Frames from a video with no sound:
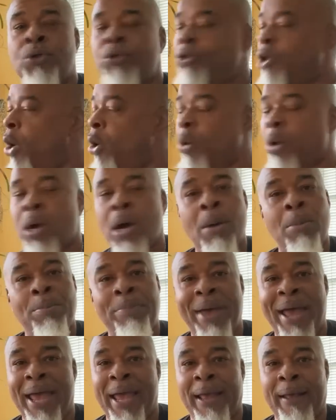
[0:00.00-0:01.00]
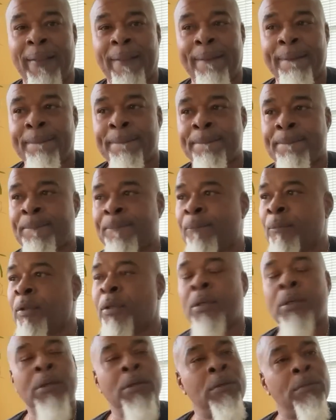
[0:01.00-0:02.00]
Don't come back.
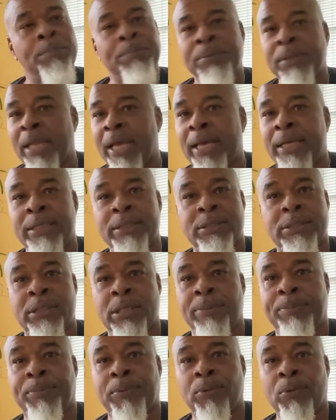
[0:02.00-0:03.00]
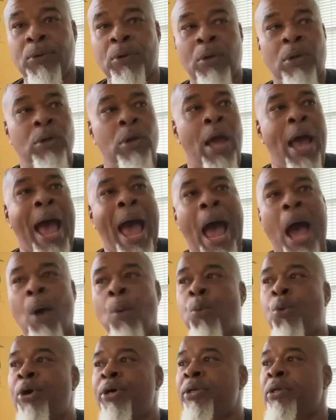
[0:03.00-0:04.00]
Plain and simple. I
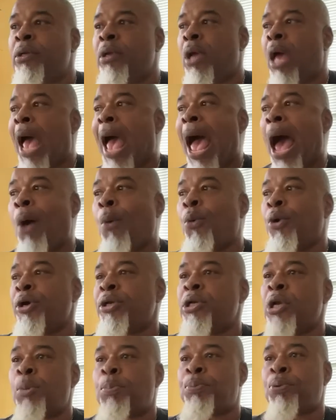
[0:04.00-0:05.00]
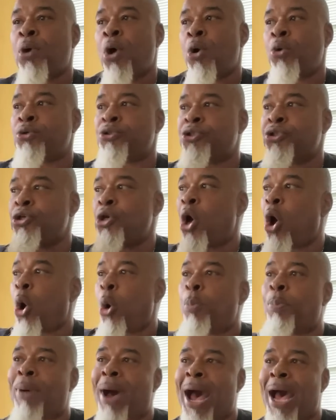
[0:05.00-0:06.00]
wouldn't I wouldn't approach
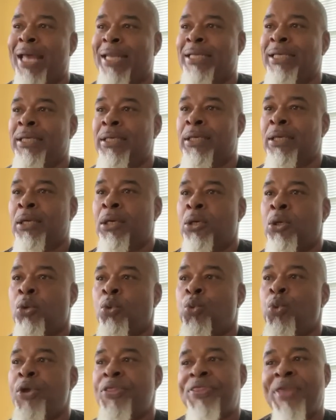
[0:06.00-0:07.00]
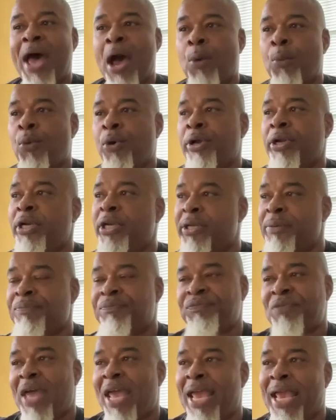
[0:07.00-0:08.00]
nobody without one of
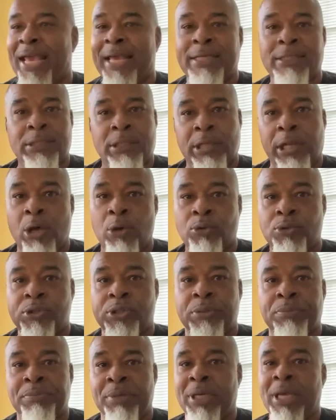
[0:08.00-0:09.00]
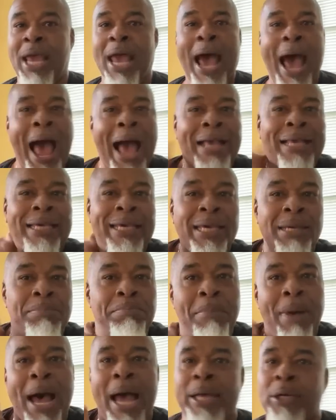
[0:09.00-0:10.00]
them things close to me. I keep
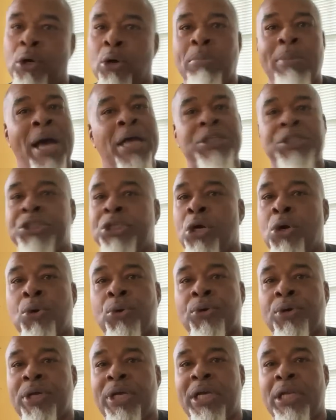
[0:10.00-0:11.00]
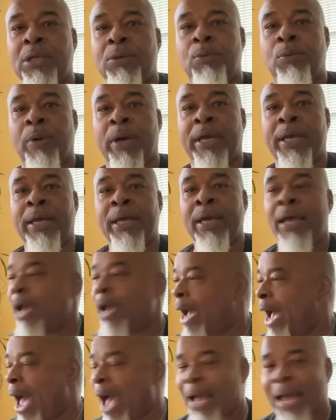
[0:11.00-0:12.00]
mine on my shoulder anyway.
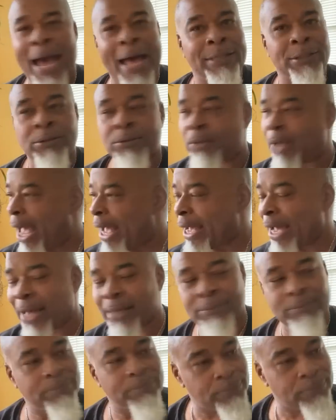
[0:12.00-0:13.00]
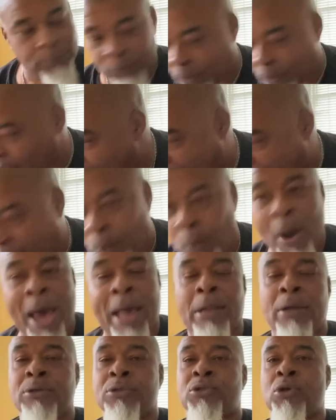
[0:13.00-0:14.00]
I got I got
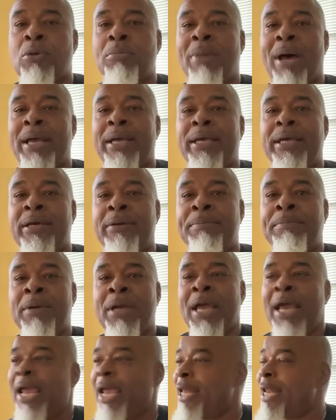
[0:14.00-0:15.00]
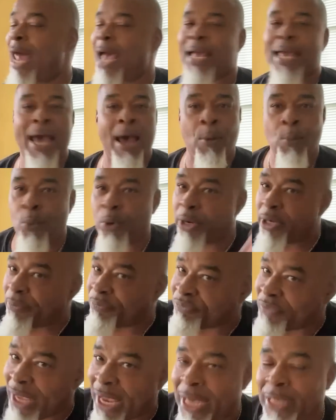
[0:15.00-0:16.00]
Glockwallers on my hip, and I got one of
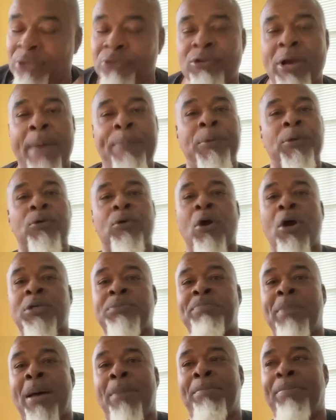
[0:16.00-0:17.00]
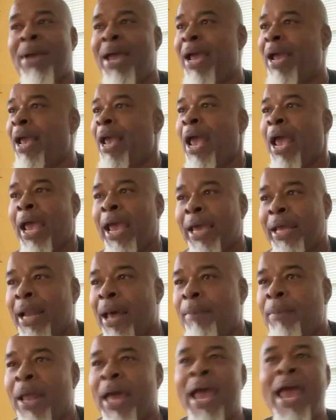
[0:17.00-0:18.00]
them things strapped across my back. And
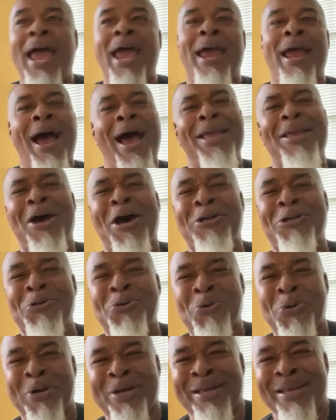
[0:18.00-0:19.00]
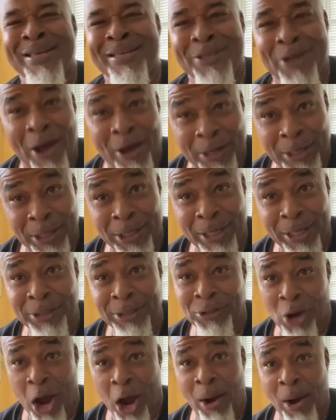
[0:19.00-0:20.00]
I'm like, hey, how y'all doing? Y'all
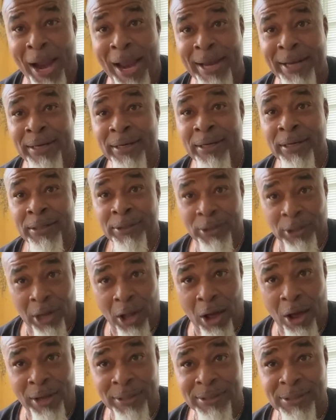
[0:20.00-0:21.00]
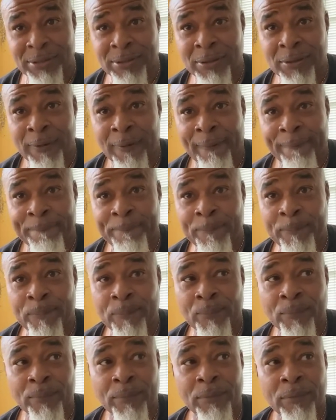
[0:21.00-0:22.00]
good? You all right? You lost?
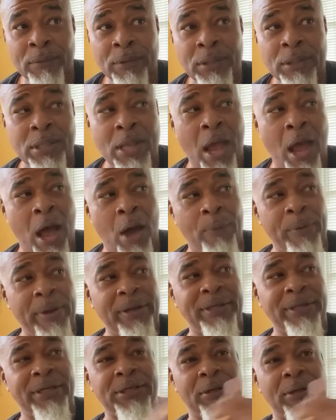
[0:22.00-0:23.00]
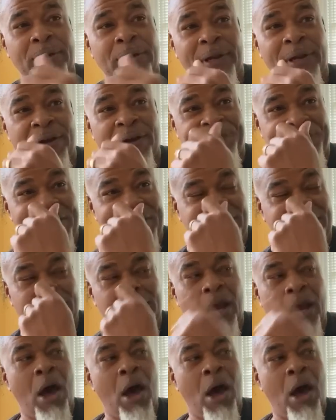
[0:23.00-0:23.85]
No, we just doing a little fishing.